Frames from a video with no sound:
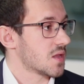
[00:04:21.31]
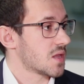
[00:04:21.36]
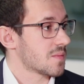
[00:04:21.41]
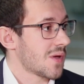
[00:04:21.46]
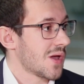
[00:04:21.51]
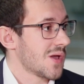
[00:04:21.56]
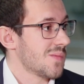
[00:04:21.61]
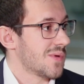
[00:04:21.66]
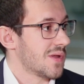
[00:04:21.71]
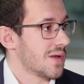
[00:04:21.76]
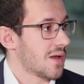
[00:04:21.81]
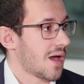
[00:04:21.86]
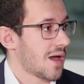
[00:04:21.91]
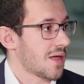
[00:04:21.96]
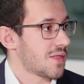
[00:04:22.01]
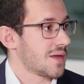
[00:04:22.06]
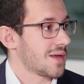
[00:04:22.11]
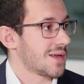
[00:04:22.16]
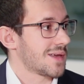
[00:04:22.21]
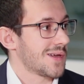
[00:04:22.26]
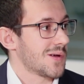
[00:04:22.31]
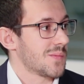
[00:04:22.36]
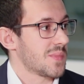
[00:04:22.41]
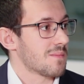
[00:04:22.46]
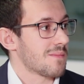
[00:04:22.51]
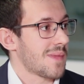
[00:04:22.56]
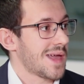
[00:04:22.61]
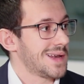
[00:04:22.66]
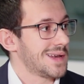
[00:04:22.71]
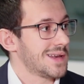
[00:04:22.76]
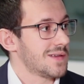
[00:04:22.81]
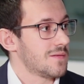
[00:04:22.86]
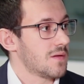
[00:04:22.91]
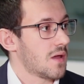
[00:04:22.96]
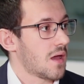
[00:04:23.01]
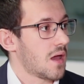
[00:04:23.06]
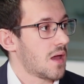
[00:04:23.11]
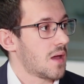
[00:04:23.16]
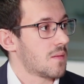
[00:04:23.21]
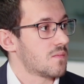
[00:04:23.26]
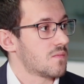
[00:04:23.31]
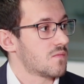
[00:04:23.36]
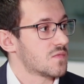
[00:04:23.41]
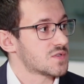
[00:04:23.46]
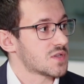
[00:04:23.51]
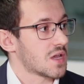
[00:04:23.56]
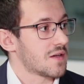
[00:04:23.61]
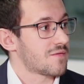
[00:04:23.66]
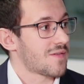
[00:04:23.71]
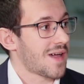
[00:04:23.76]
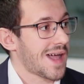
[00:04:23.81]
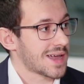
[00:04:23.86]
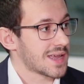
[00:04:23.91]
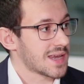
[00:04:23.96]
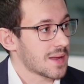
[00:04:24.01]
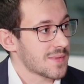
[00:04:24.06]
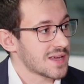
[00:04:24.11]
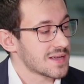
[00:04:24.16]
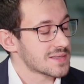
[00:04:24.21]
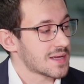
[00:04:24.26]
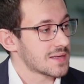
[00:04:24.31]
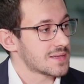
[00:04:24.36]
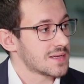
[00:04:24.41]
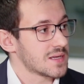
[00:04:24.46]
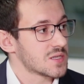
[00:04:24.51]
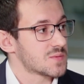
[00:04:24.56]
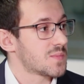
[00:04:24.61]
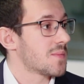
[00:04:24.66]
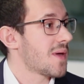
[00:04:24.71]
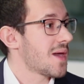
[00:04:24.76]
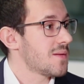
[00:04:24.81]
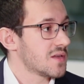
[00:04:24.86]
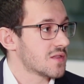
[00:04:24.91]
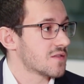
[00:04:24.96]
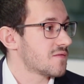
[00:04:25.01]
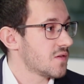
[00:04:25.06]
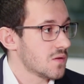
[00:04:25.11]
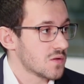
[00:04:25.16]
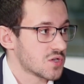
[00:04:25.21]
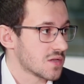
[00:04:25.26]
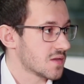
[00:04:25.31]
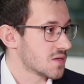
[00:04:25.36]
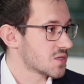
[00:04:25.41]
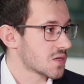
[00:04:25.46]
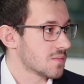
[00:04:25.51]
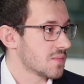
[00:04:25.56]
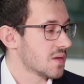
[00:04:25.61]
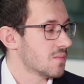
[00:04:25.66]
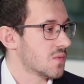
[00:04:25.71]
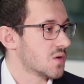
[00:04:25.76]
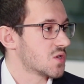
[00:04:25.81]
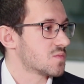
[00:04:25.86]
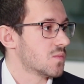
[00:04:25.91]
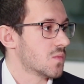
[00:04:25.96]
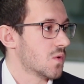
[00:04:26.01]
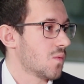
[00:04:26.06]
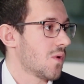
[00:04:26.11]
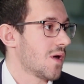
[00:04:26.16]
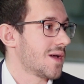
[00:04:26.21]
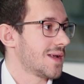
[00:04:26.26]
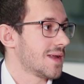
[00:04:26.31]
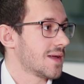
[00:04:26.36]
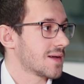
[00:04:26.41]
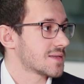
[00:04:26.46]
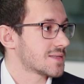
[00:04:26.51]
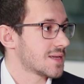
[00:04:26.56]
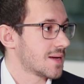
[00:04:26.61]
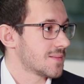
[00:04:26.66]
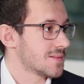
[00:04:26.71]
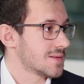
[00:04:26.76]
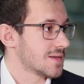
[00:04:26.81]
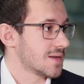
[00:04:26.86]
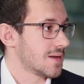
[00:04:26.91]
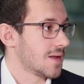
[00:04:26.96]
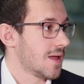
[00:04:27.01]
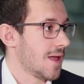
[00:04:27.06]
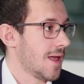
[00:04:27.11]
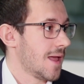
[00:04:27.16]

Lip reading: At the moment, I think it will be mainly reserved for academic settings, but maybe in the future this can be much more widely accepted